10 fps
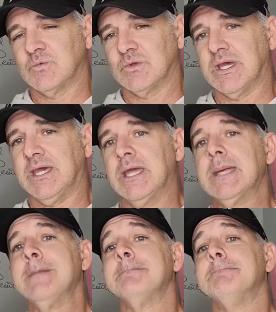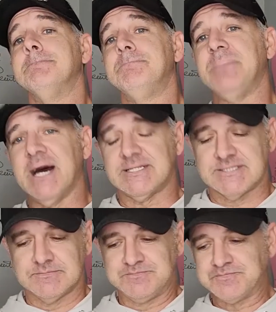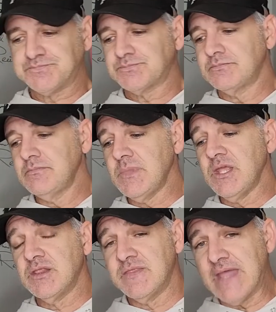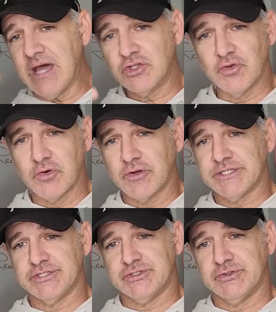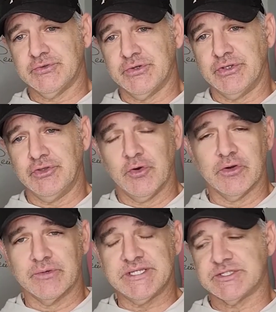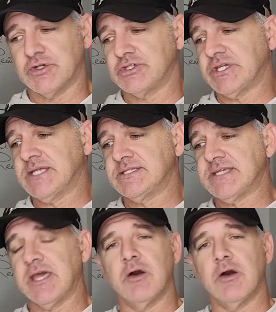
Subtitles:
Okay? But now you're going to do your research and say,